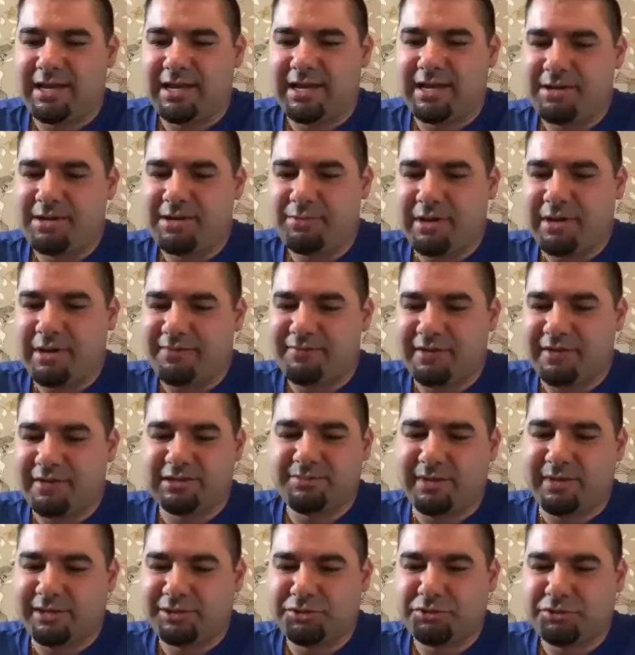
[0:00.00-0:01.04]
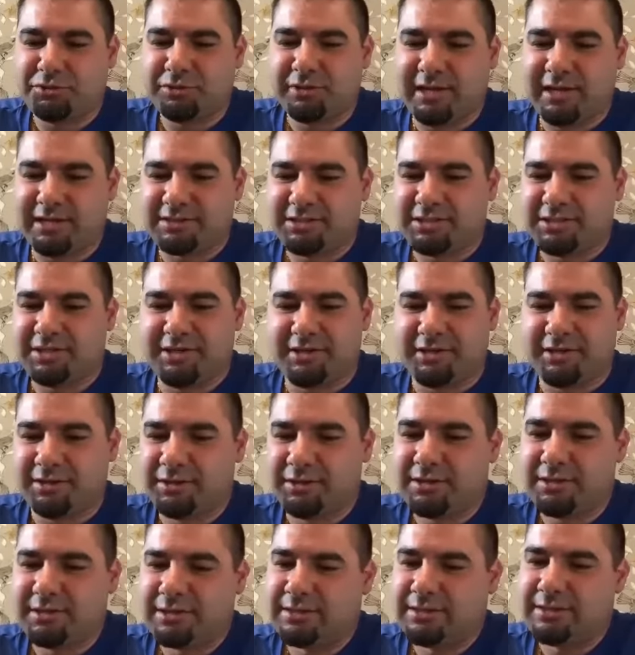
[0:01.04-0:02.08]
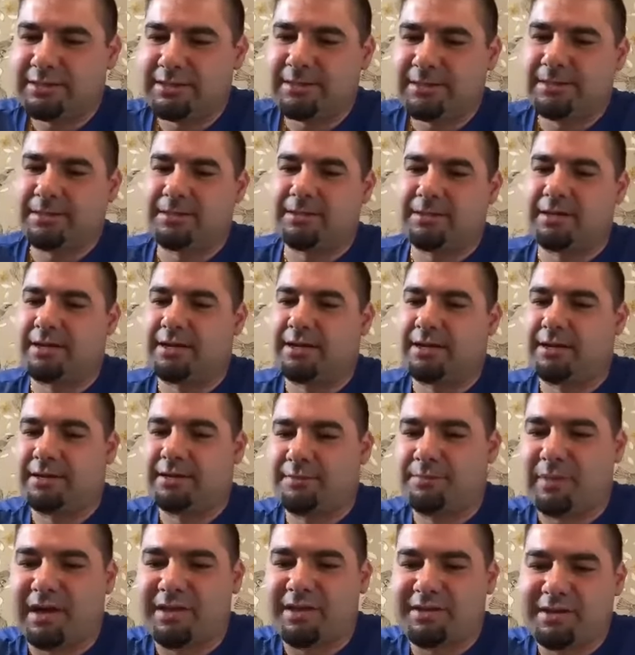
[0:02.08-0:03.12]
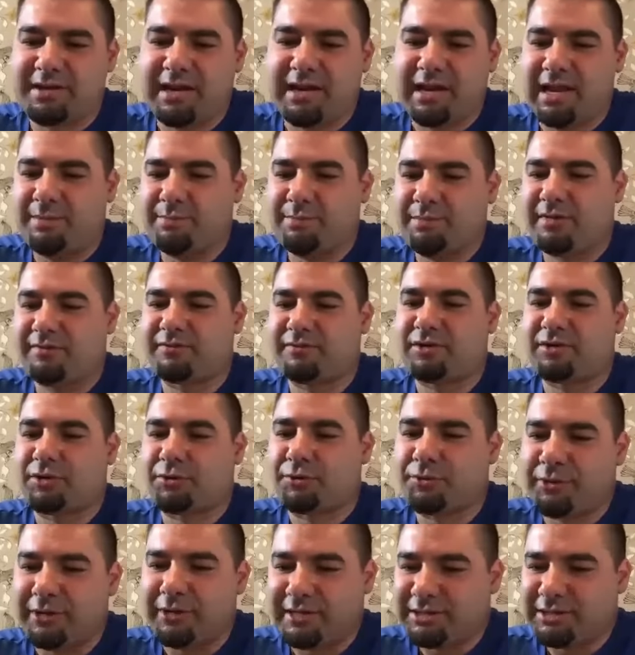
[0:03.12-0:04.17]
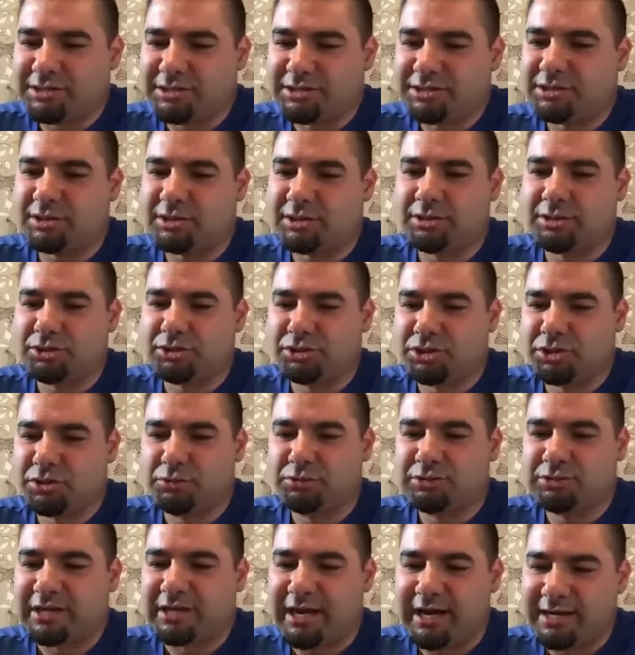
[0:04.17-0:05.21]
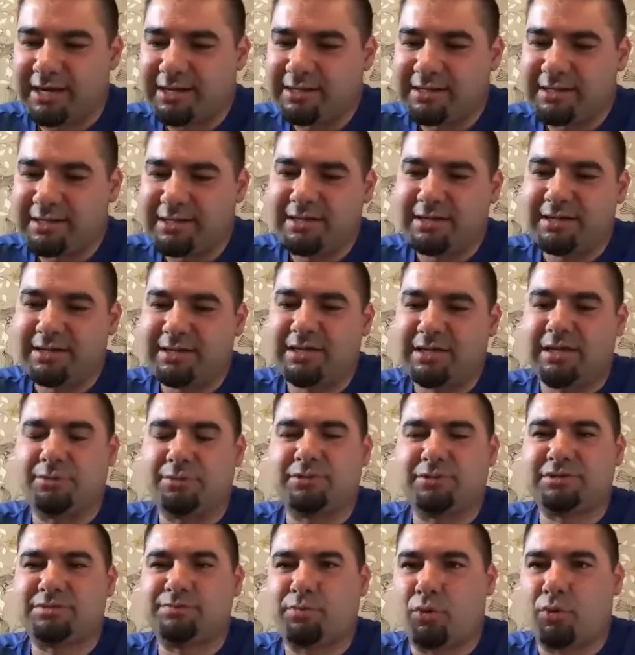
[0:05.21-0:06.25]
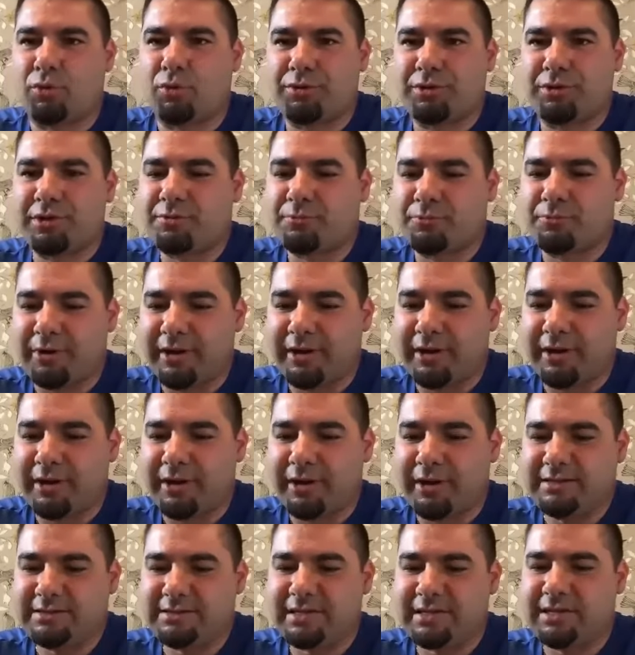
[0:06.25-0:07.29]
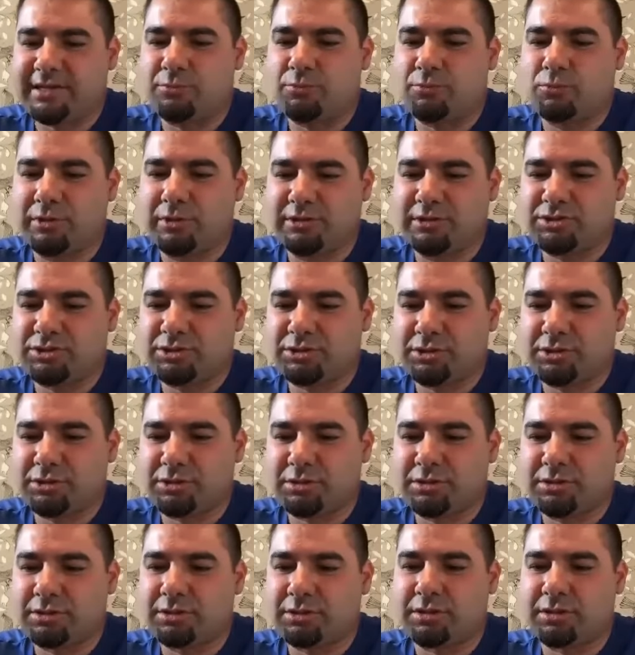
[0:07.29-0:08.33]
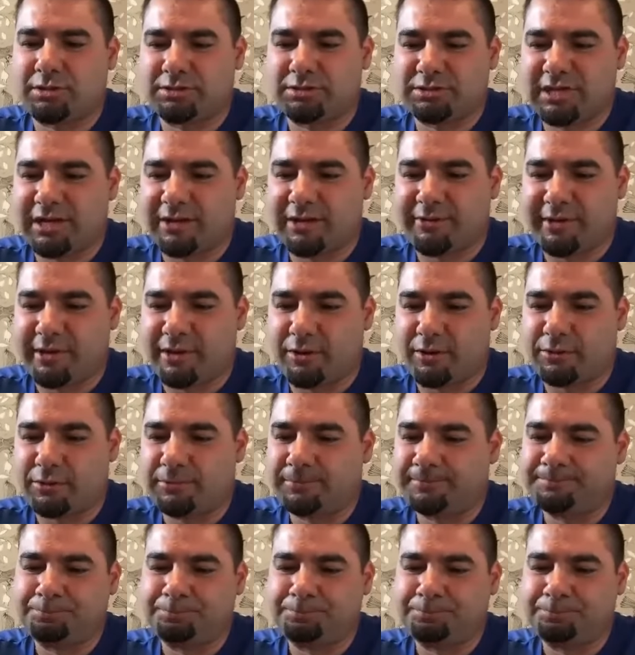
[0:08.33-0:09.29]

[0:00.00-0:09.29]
we have a special guest here by the name of Chris Suta. He was born and raised in Windsor, Ontario,